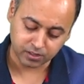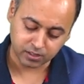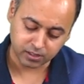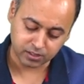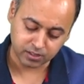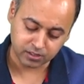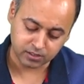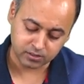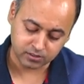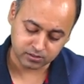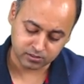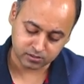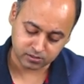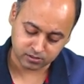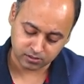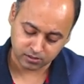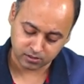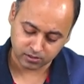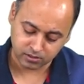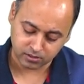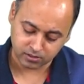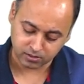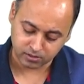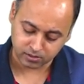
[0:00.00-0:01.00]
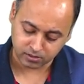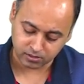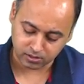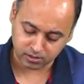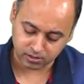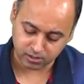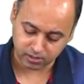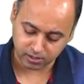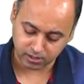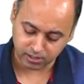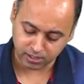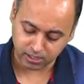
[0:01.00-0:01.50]
is
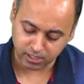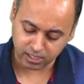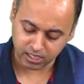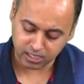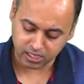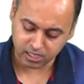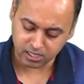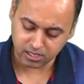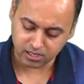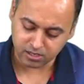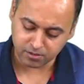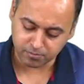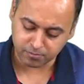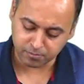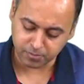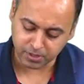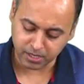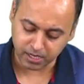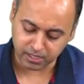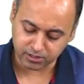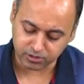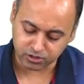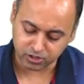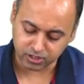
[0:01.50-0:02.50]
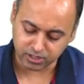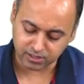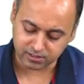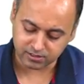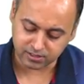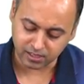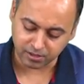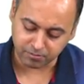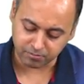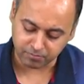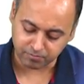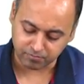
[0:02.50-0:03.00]
the debranching
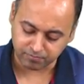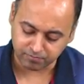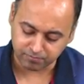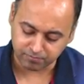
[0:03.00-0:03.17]
enzyme.